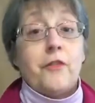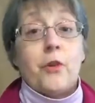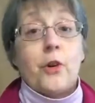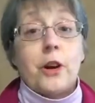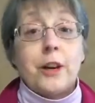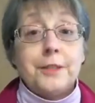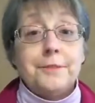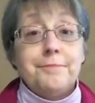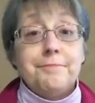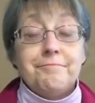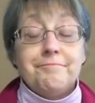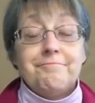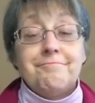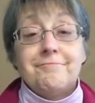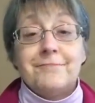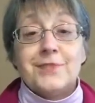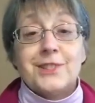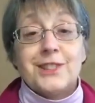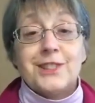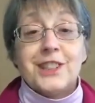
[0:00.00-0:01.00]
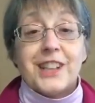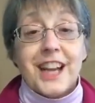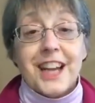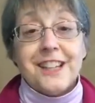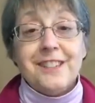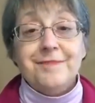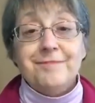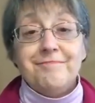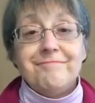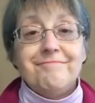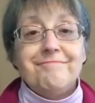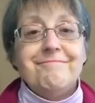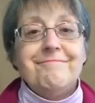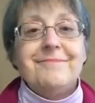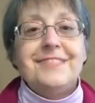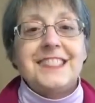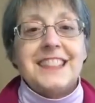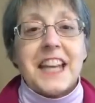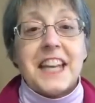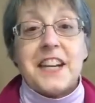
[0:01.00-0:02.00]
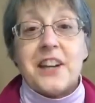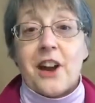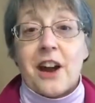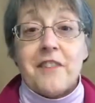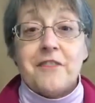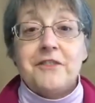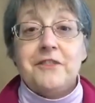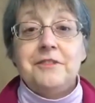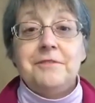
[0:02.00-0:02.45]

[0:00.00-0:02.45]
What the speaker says: for. Okay? Signing off.